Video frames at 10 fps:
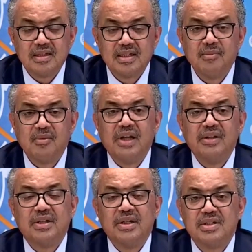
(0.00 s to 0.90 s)
Some
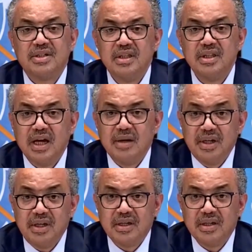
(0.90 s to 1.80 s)
countries in the
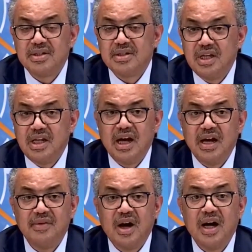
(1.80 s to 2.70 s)
Americas still
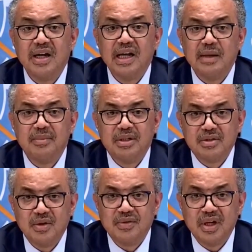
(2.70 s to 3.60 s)
have high
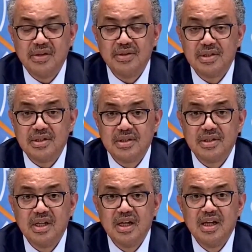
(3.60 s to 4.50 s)
numbers of
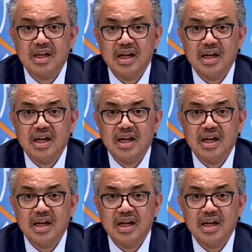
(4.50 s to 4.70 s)
cases,